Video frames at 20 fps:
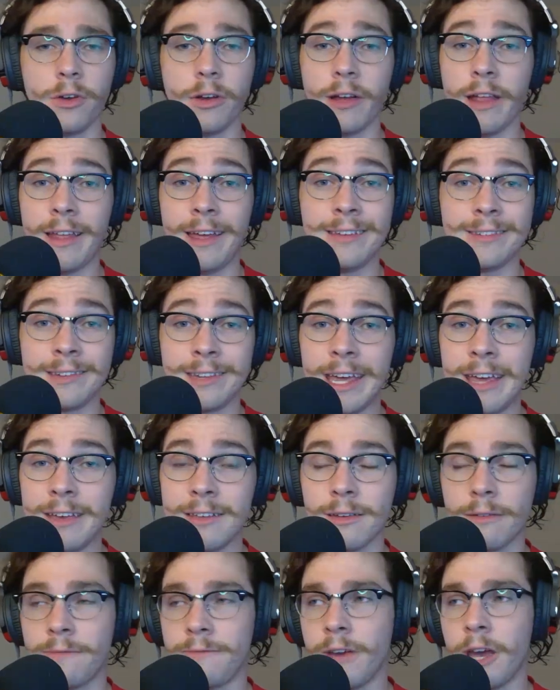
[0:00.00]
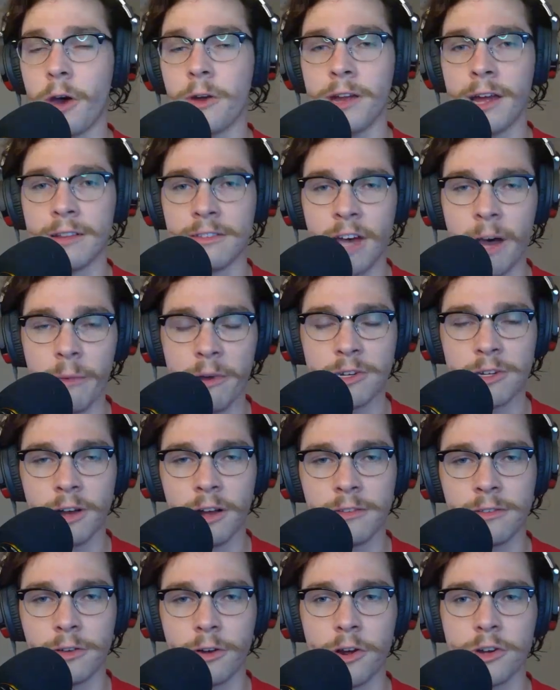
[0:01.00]
His knees have failed. He had Tommy John
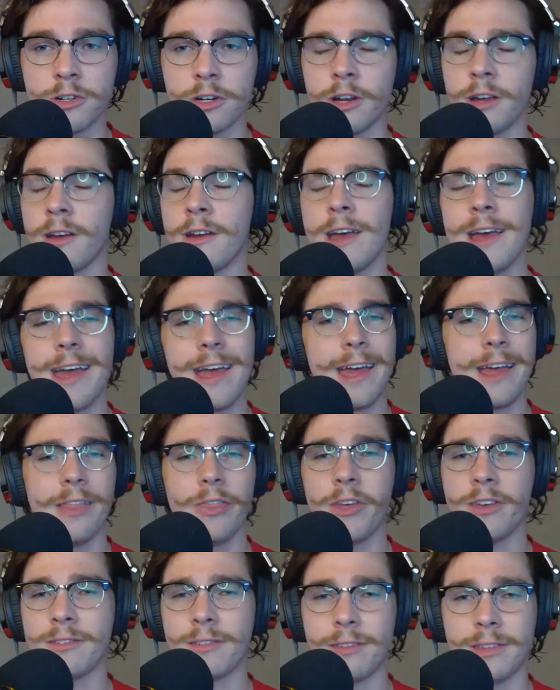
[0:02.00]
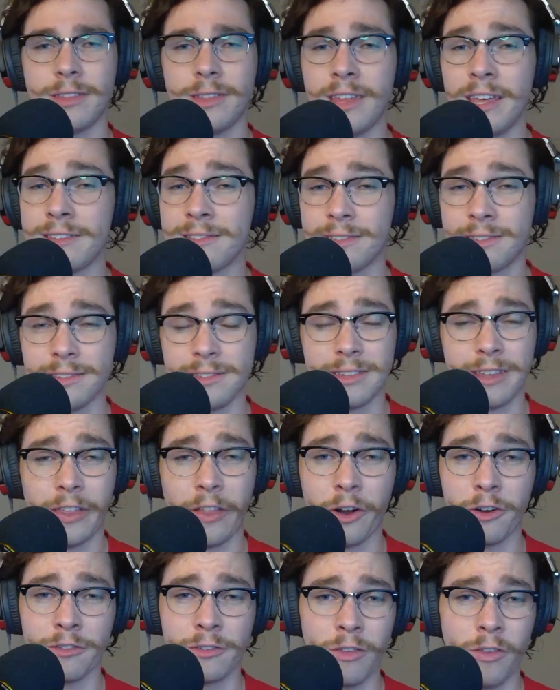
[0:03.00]
surgery.
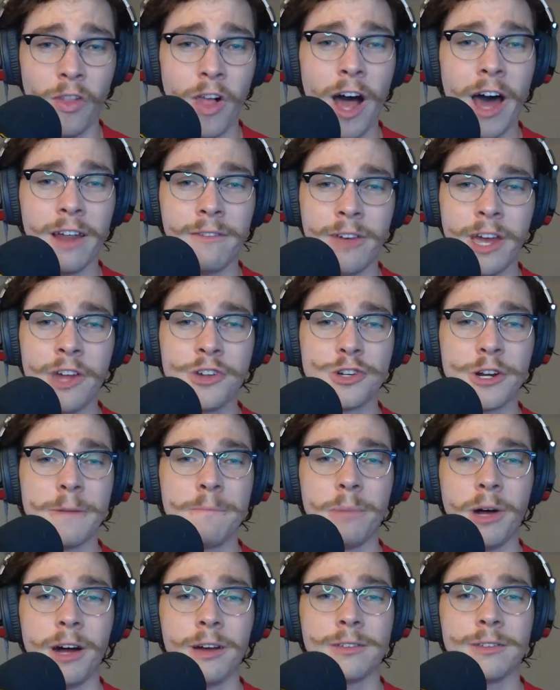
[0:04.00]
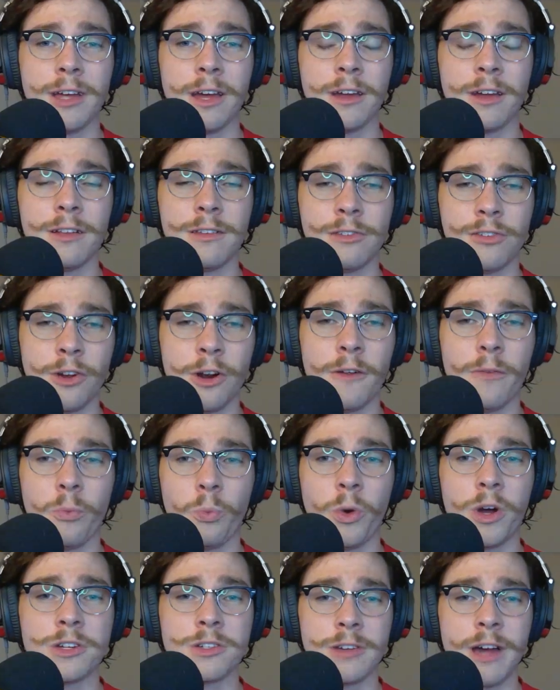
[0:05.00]
There's a lot of injury bugs that concern,
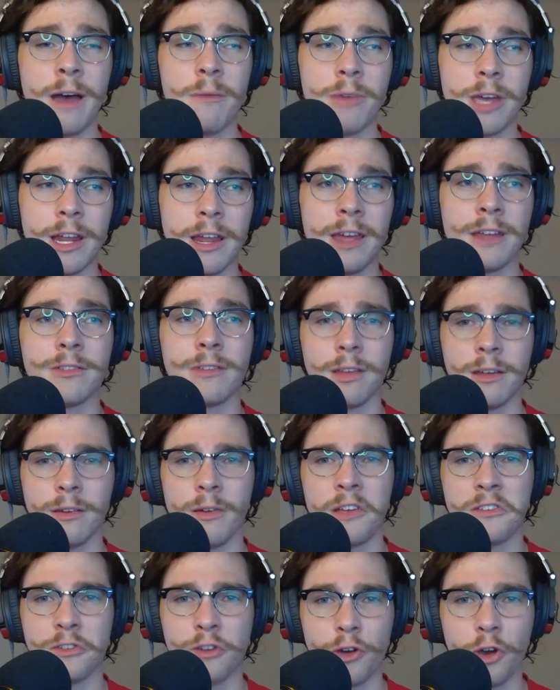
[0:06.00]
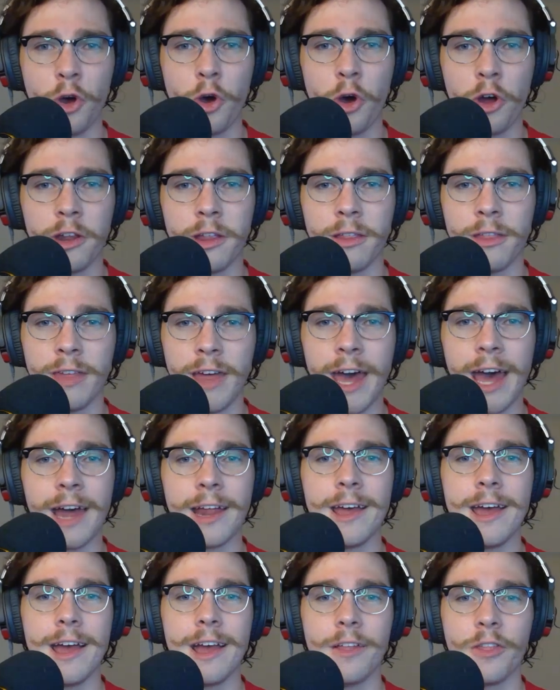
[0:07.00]
which I mean is good
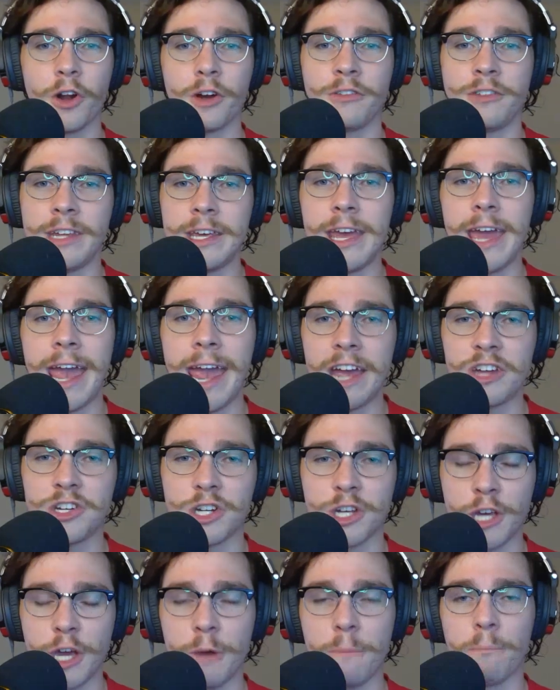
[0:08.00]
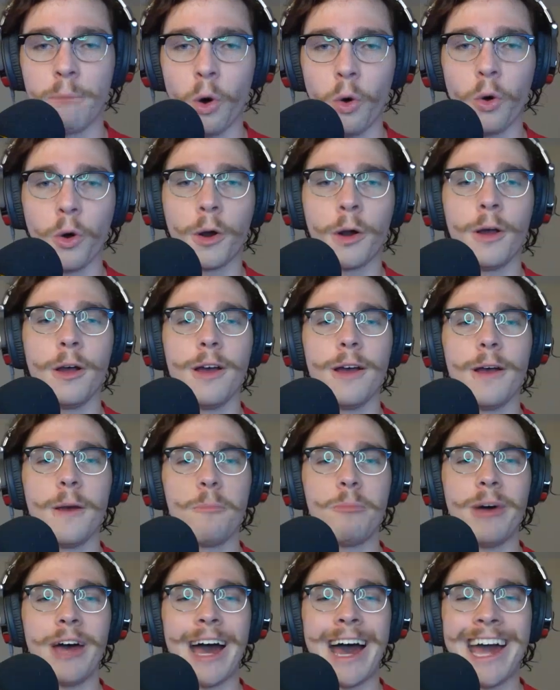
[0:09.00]
that they're DHing him more,
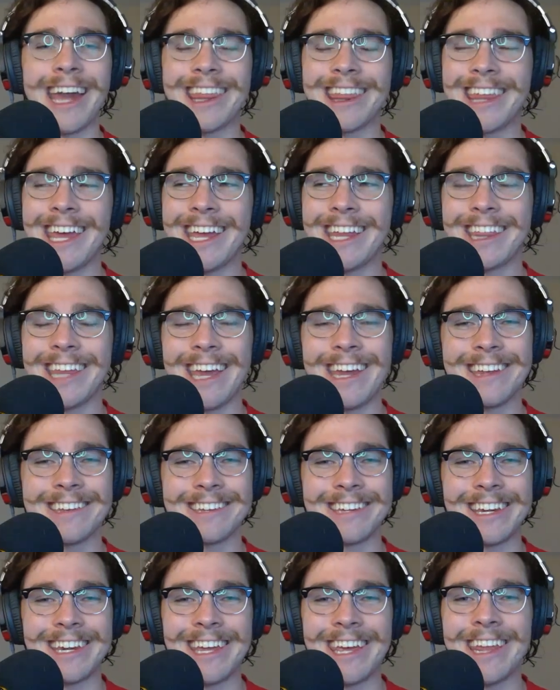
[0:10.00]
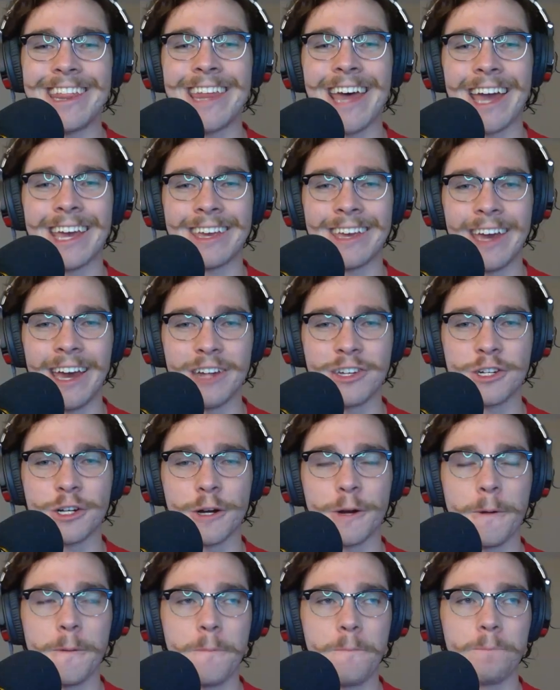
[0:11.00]
but I think they just need that catcher,